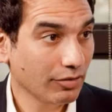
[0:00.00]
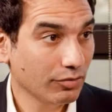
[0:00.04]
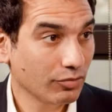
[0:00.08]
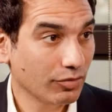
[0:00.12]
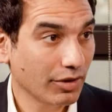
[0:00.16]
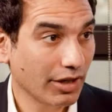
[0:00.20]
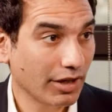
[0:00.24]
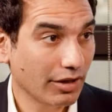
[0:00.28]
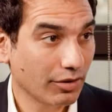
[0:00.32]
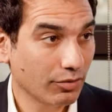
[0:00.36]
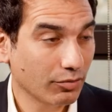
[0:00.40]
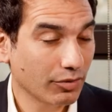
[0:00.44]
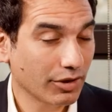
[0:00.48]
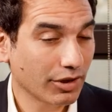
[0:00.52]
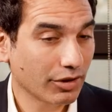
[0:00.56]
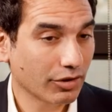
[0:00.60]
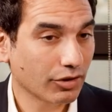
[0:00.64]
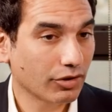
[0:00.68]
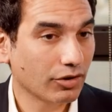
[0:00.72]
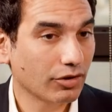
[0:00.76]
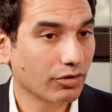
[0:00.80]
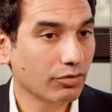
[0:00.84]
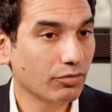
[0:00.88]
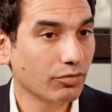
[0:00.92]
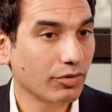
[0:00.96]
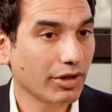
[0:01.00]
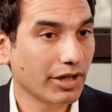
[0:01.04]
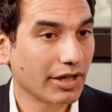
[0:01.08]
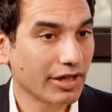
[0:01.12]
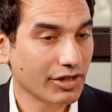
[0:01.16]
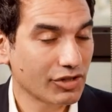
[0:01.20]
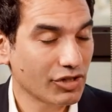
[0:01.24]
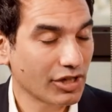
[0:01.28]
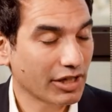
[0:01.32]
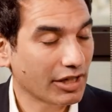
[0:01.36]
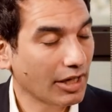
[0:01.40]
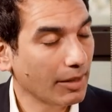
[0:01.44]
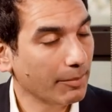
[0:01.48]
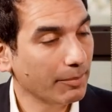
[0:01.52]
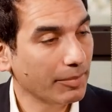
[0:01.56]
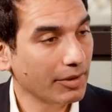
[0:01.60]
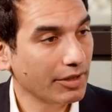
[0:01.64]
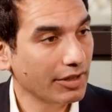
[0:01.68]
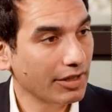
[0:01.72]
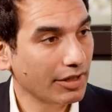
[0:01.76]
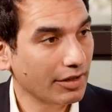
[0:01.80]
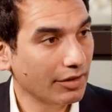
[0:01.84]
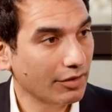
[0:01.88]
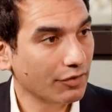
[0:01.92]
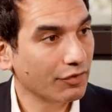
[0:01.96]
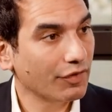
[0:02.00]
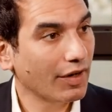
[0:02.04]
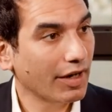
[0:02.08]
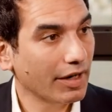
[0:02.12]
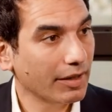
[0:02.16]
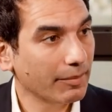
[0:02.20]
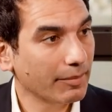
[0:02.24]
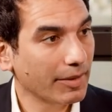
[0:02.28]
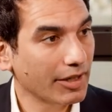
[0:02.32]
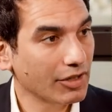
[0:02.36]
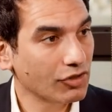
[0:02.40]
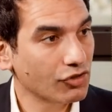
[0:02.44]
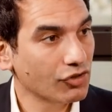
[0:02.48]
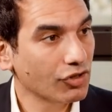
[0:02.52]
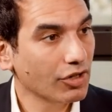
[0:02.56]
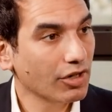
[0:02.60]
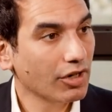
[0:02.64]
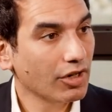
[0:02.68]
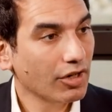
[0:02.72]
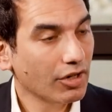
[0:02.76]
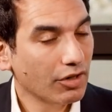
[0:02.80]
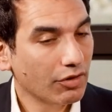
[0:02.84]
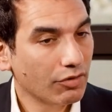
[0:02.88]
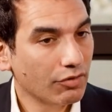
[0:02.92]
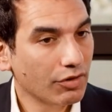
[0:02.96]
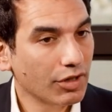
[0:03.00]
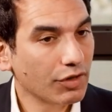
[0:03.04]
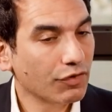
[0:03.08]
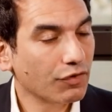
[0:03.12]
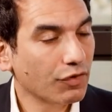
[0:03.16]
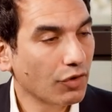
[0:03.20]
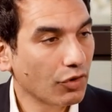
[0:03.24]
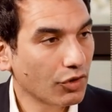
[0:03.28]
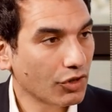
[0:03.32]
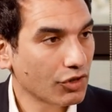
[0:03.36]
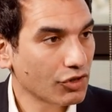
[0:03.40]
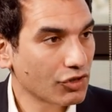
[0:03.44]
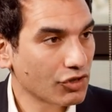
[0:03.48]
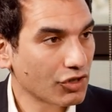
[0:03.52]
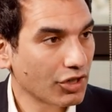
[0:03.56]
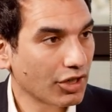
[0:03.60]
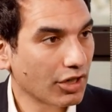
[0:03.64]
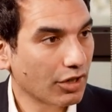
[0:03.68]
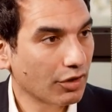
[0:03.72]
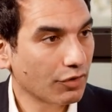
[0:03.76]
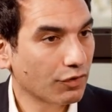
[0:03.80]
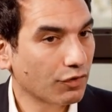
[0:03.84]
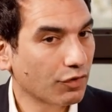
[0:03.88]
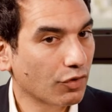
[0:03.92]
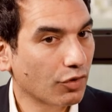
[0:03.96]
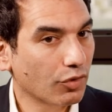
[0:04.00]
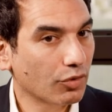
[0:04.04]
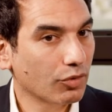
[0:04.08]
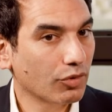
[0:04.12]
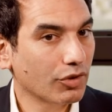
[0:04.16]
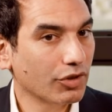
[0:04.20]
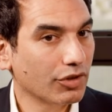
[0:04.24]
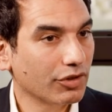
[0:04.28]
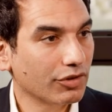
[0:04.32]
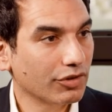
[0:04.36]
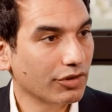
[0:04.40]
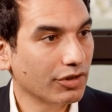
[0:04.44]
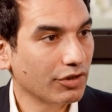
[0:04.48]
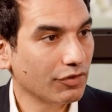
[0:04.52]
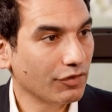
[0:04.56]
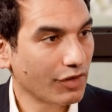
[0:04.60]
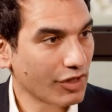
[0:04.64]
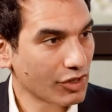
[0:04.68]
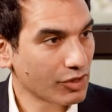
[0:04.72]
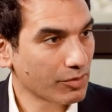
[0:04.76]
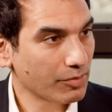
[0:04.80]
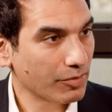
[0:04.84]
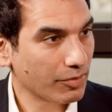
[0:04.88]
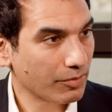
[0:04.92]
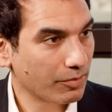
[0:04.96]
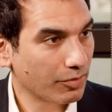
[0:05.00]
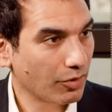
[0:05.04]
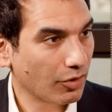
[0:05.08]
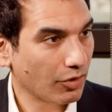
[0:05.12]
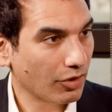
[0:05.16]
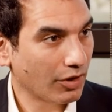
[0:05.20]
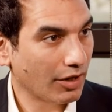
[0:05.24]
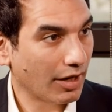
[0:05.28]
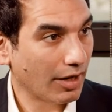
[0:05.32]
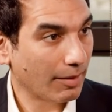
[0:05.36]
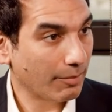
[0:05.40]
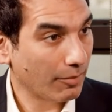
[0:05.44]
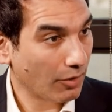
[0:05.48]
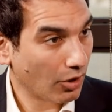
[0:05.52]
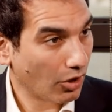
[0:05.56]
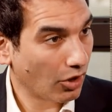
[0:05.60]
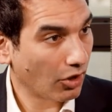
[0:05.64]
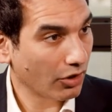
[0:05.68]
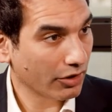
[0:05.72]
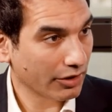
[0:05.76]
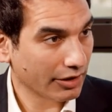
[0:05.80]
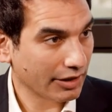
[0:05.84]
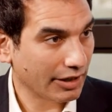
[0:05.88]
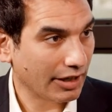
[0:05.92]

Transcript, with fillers: where we, are, we as a company are very much refocusing our forward investment program on